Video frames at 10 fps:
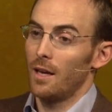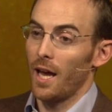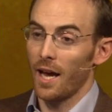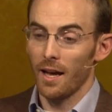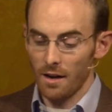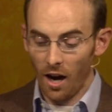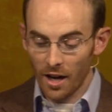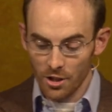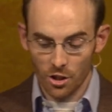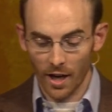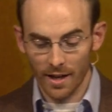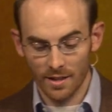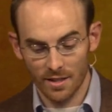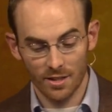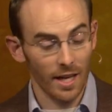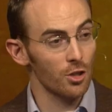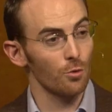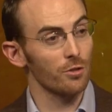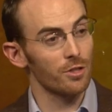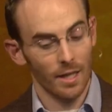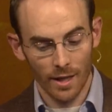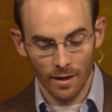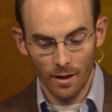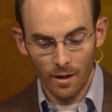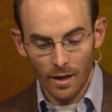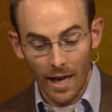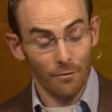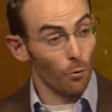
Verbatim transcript: and unchecked sexual sin, if